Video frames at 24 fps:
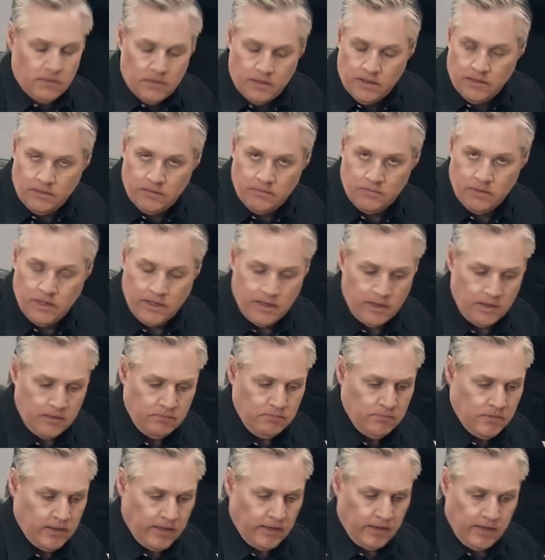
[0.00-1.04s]

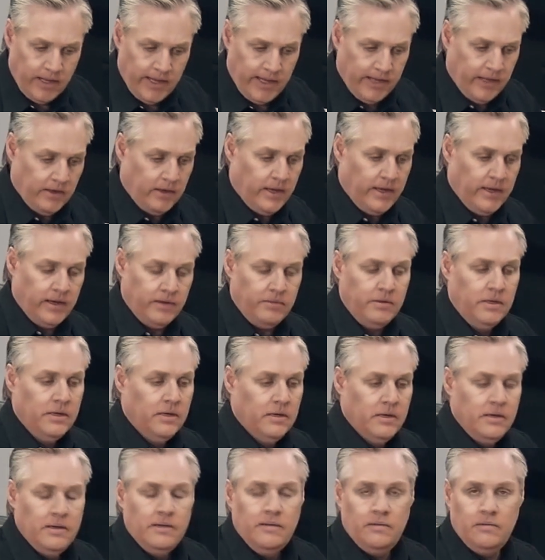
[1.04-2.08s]
and laying it out,
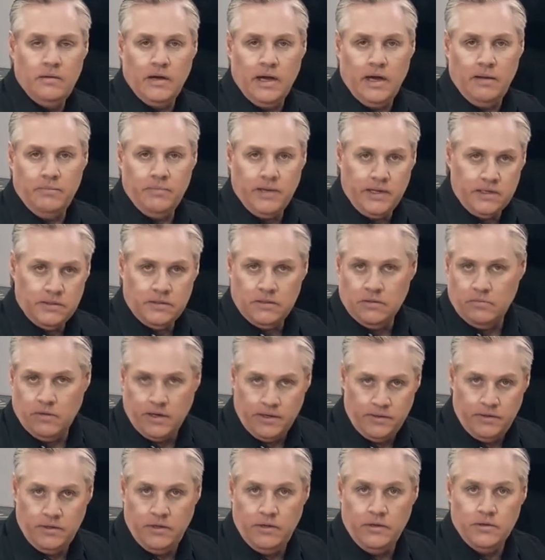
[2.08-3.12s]
that's the
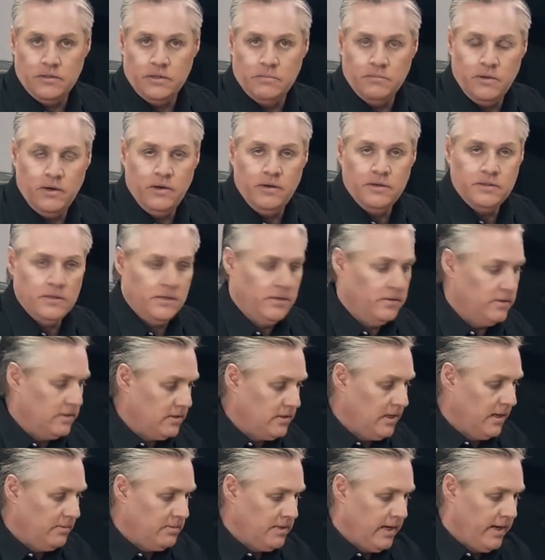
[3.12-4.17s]
one you use the most, and it
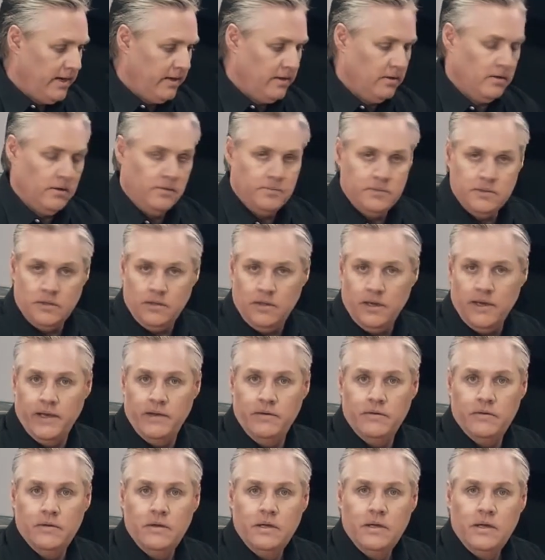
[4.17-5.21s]
just keeps adding clips to the
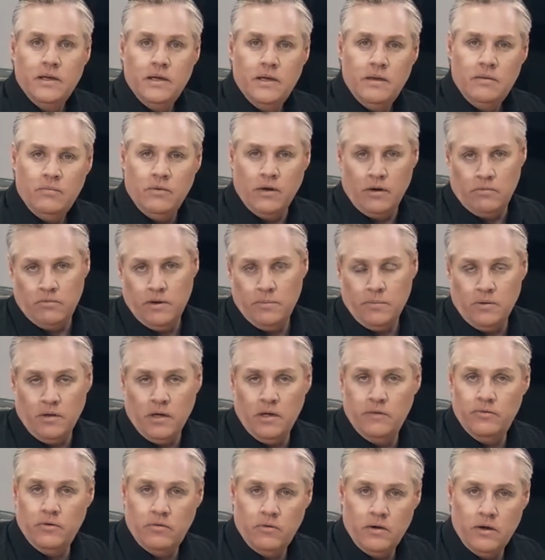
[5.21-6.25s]
end. We've got ripple
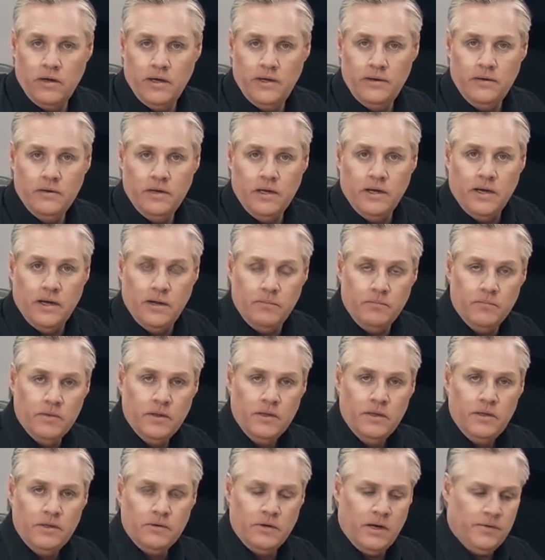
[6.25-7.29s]
overwrite.
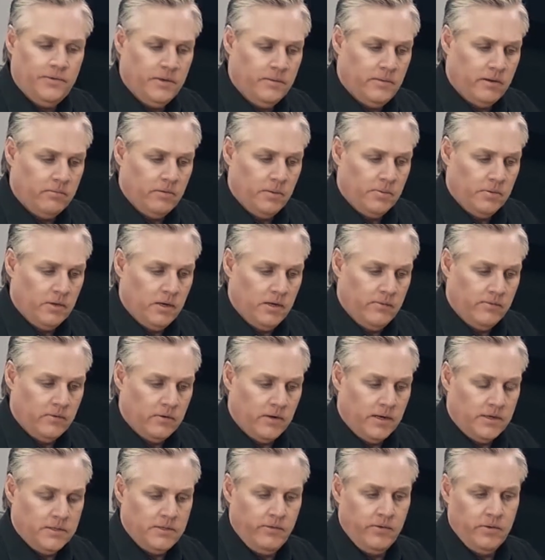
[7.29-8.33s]
Great thing about ripple
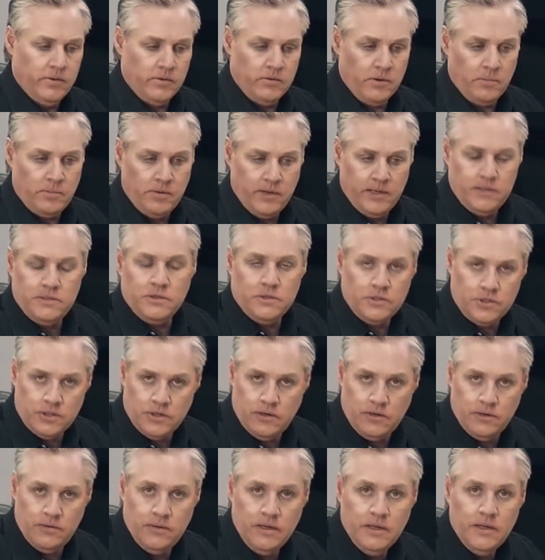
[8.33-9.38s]
overwrite is if you want to replace a
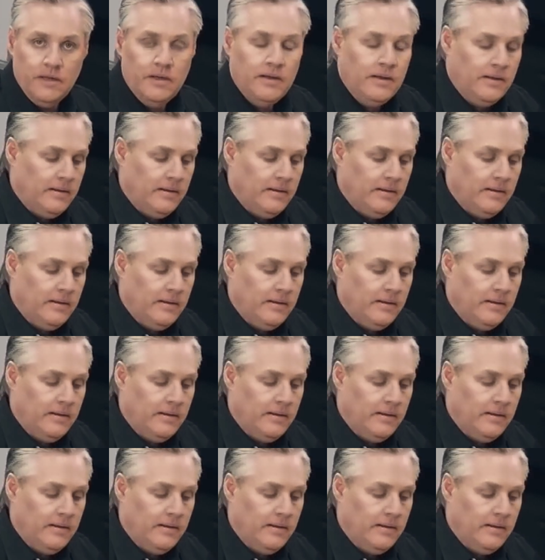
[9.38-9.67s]
shot,